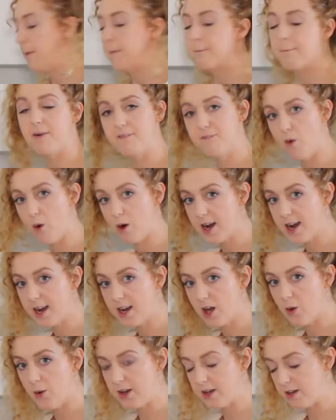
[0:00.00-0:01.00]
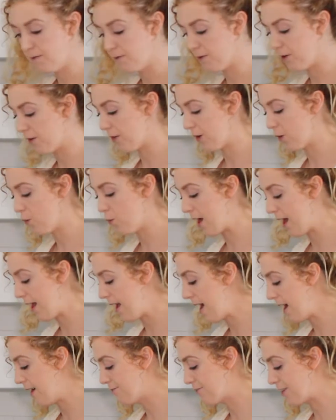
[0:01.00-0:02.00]
before I go any further, what I
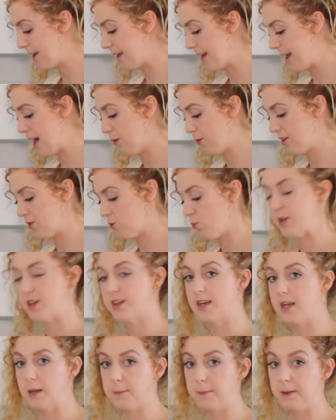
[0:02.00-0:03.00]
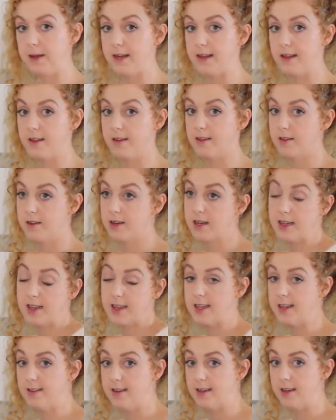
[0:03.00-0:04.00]
have right now is what's going to be
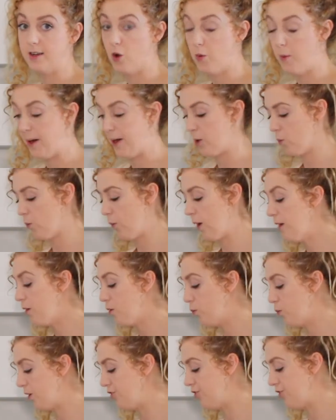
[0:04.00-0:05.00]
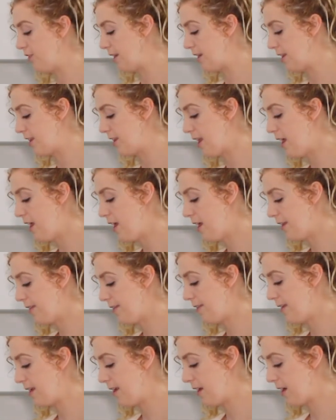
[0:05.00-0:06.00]
consistent no matter what, which is
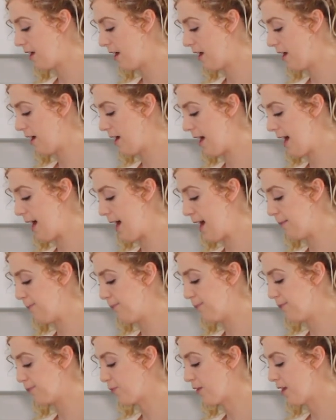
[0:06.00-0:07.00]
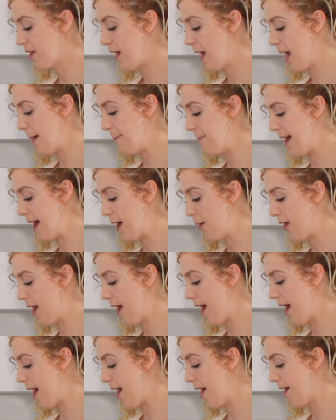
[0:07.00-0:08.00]
the amount
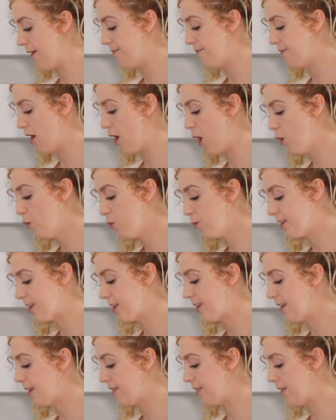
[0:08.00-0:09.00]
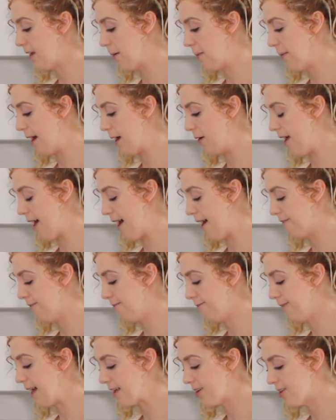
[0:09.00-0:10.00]
of oats, the amount of
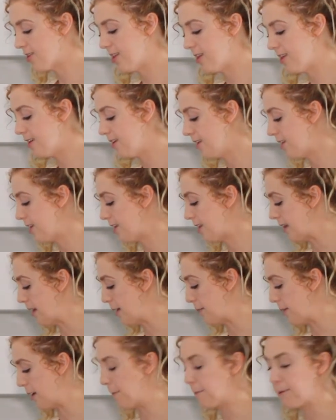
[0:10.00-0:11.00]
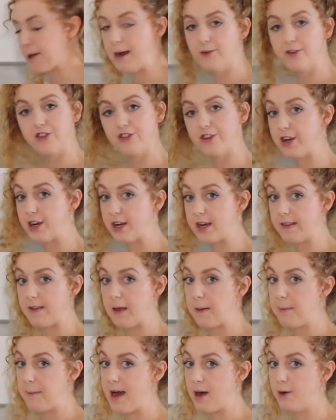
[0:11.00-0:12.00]
flax seeds, the amount of brown sugar, and
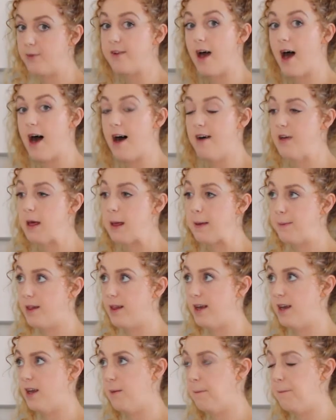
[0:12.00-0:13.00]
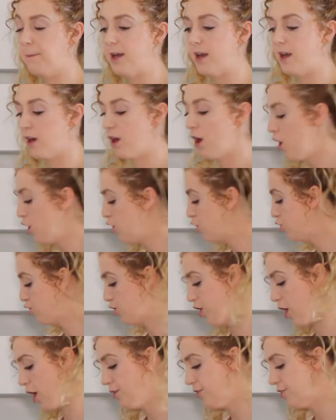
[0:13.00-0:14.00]
the amount of Himalayan pink
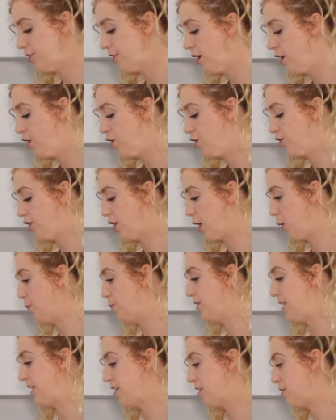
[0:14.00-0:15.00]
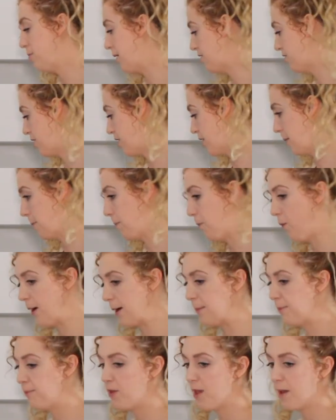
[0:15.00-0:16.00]
salt. So this is my starting
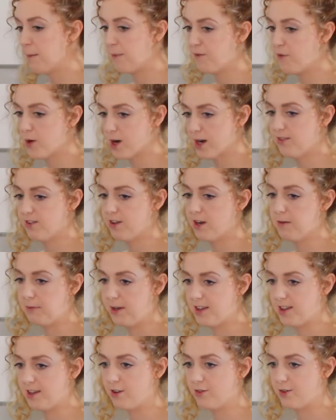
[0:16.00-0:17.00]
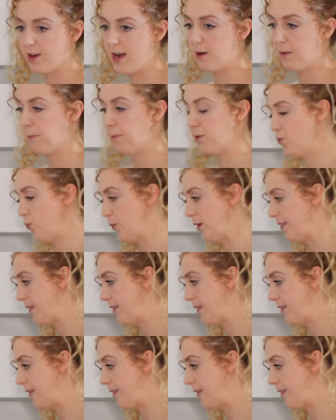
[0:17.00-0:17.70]
point. Before I start messing around between